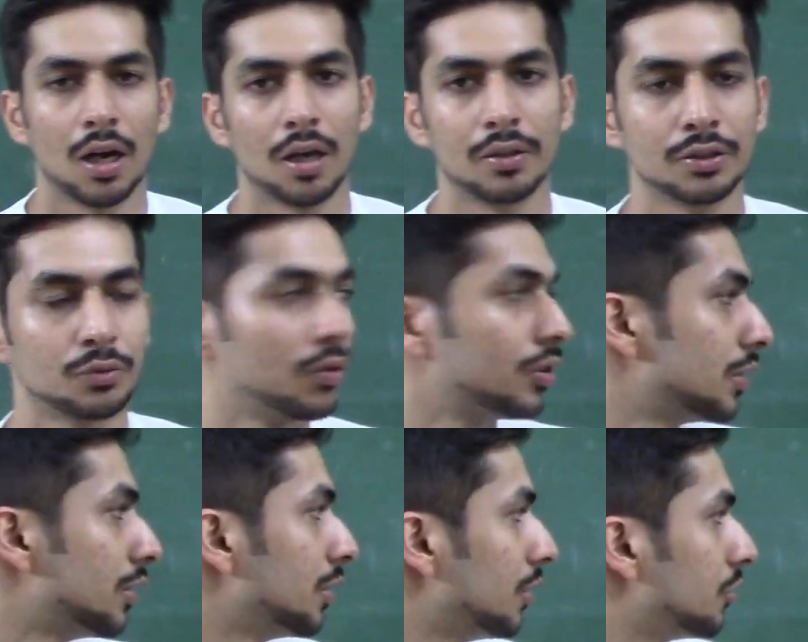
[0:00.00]
This was
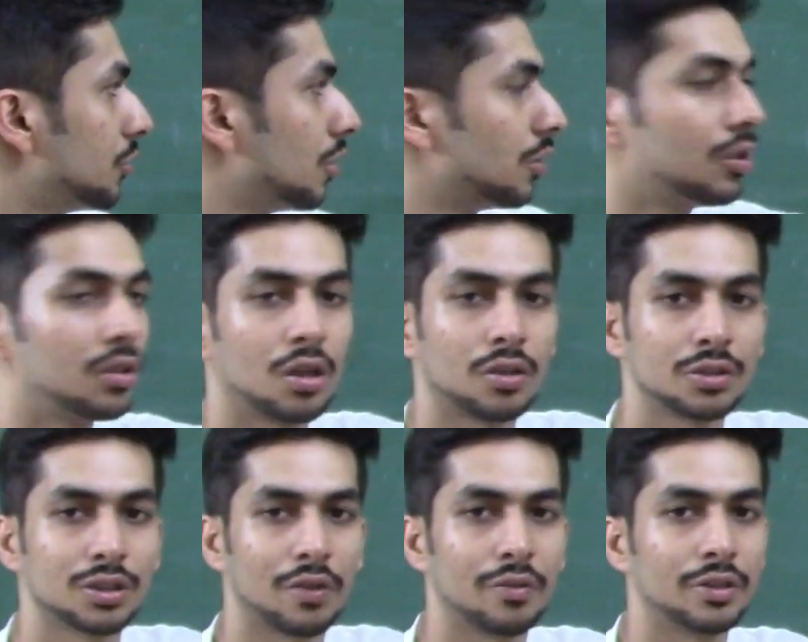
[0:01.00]
in this journal, Drug
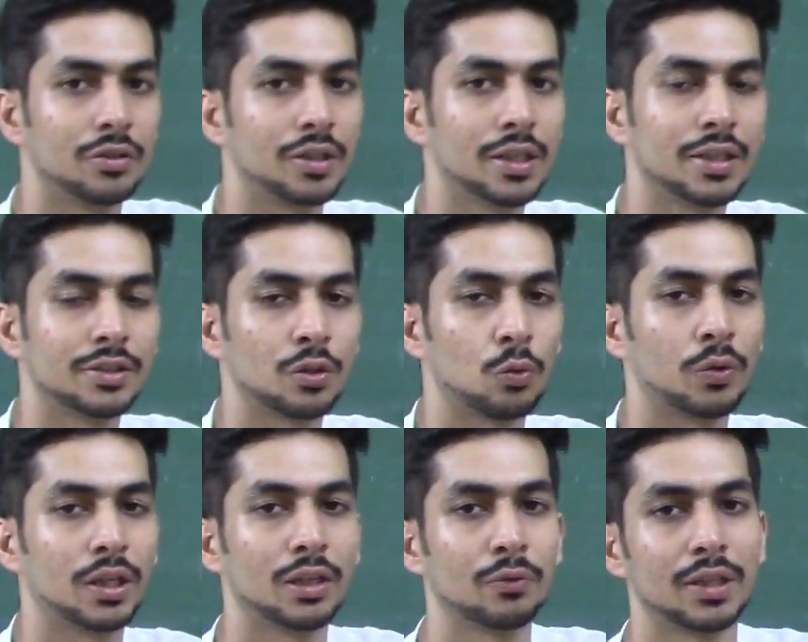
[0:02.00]
Discovery Today. It's a
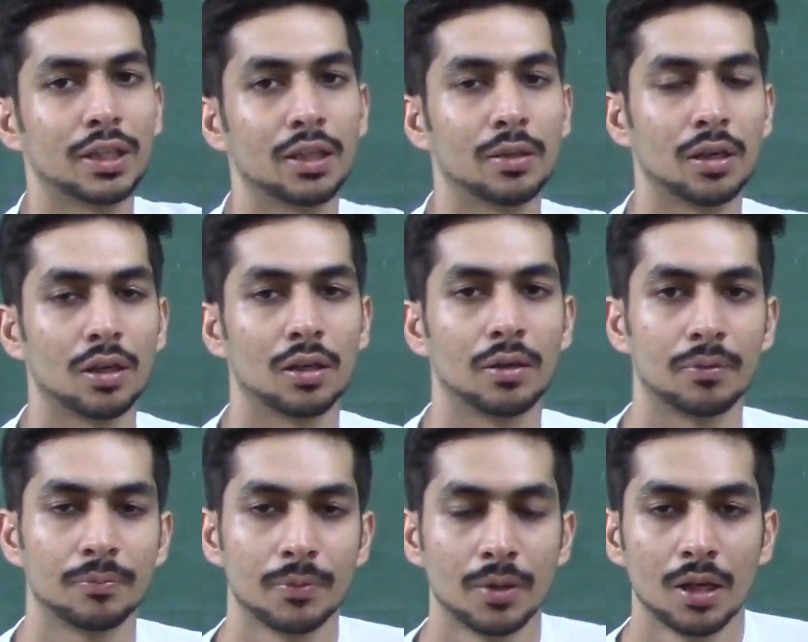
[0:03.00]
very, very
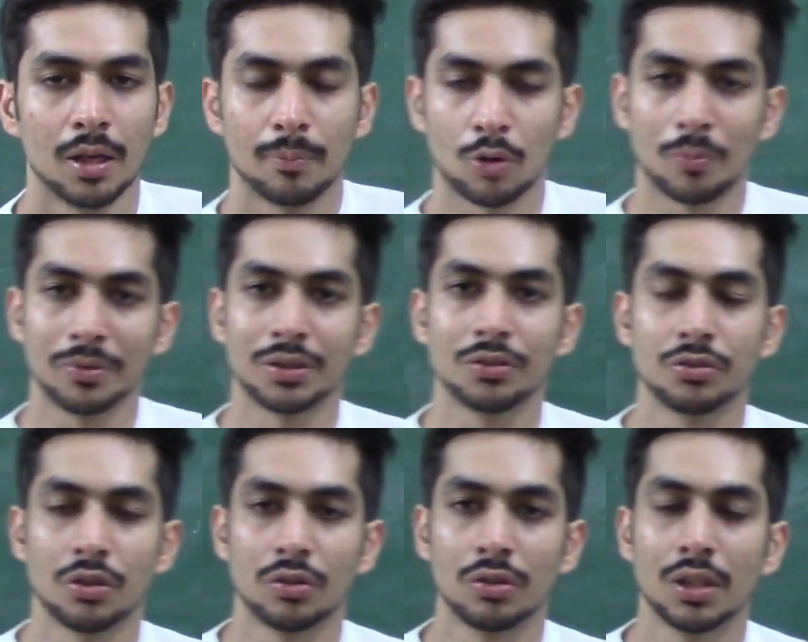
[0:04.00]
promising
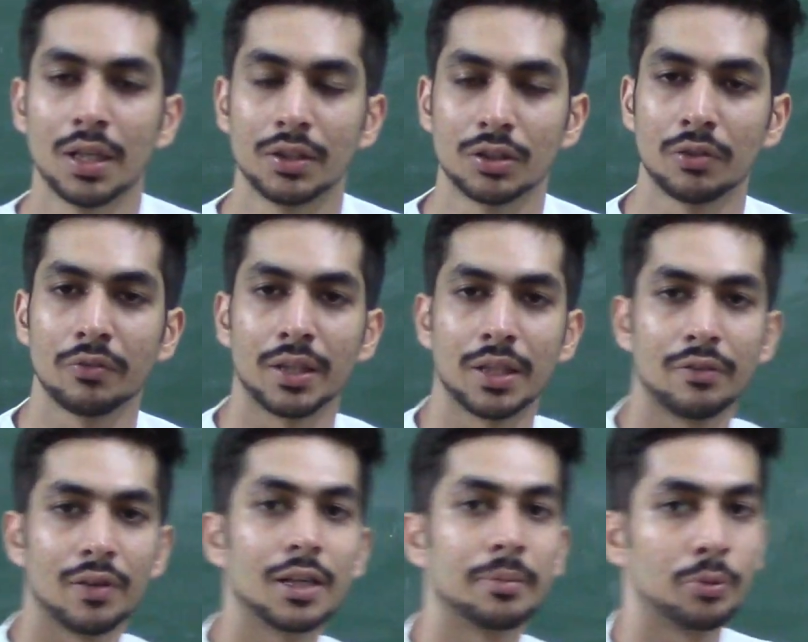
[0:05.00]
journal, and it's a very
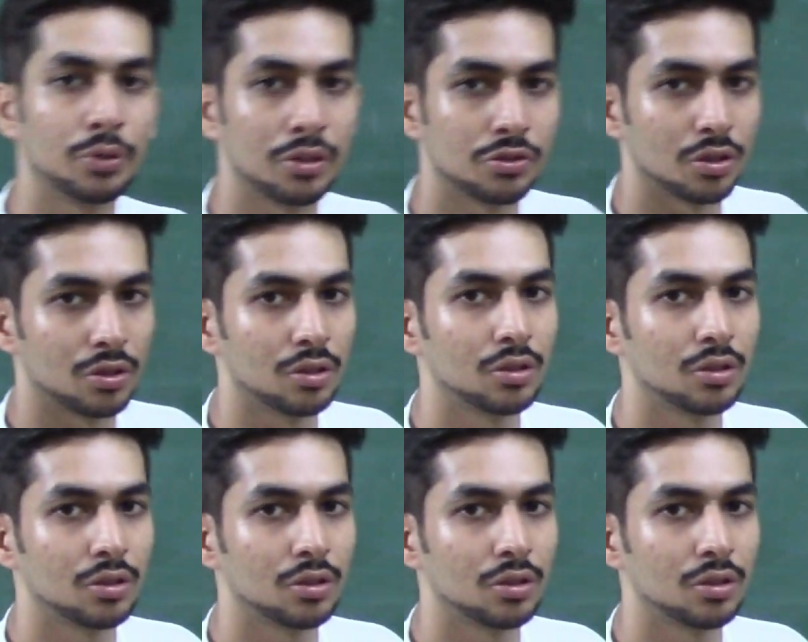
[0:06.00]
well reputed journal.